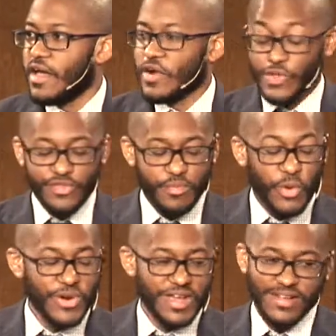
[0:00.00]
or this
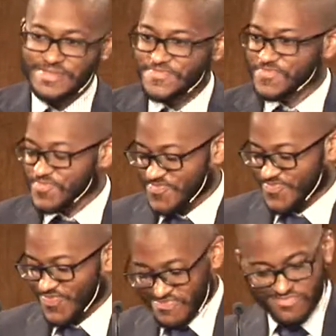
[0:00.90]
morning.
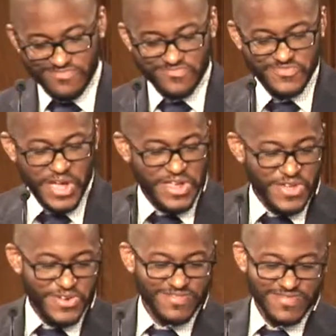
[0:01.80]
Thank
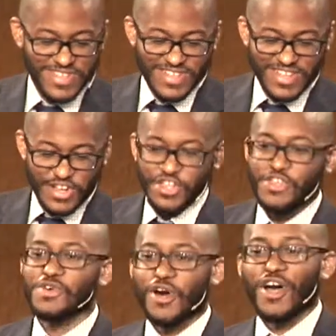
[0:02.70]
you.
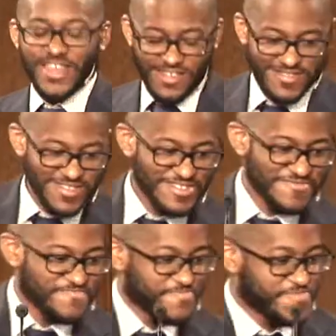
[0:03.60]
You caught it.
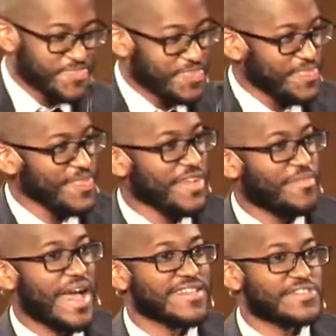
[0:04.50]

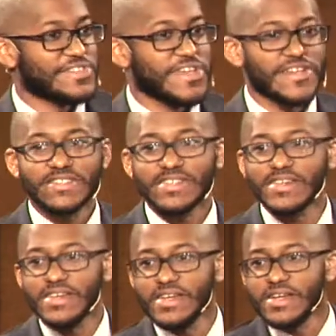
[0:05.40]
Passed the test.
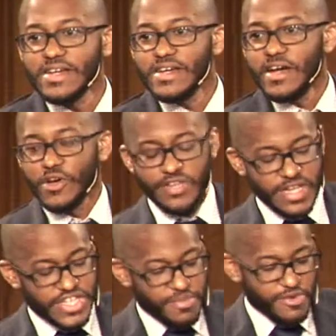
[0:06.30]

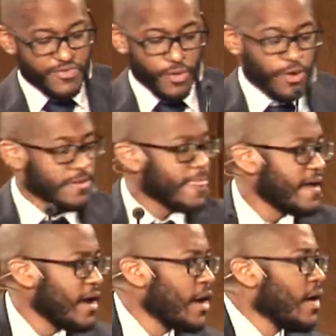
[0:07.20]
Hosea chapter 4.
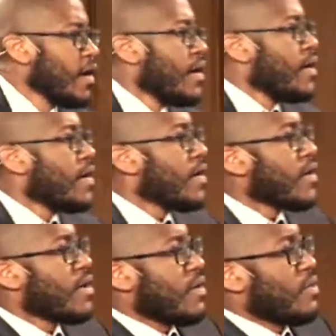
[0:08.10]

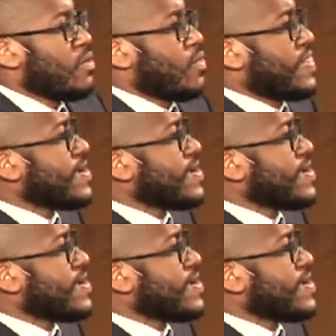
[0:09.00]
When